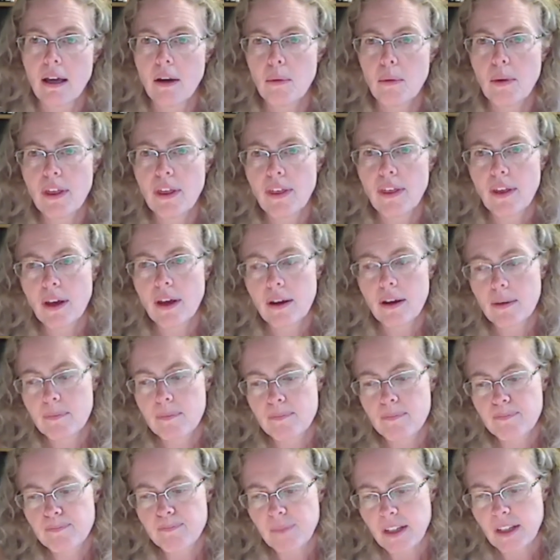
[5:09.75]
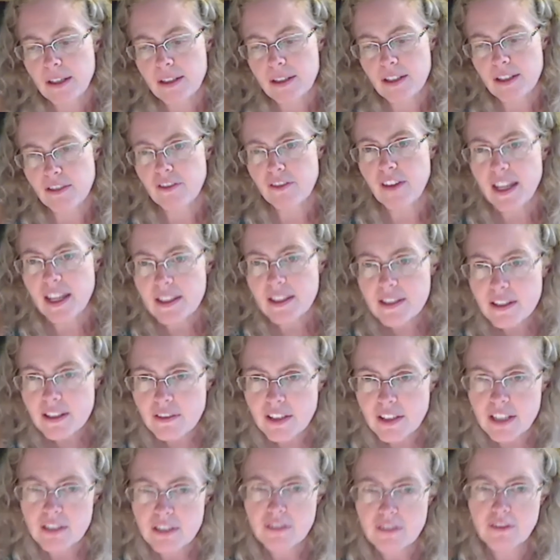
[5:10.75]
with defense of
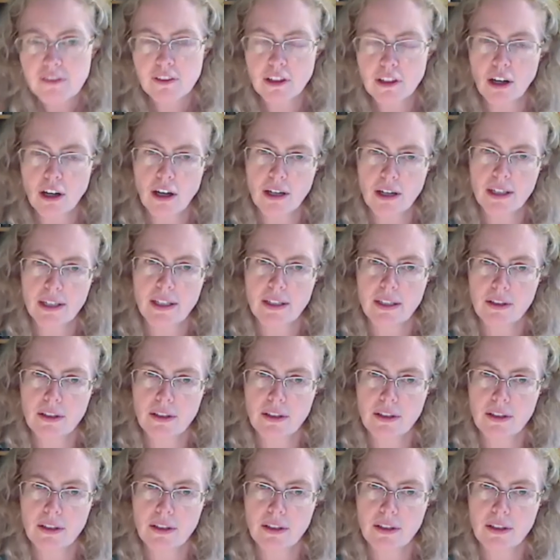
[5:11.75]
his flock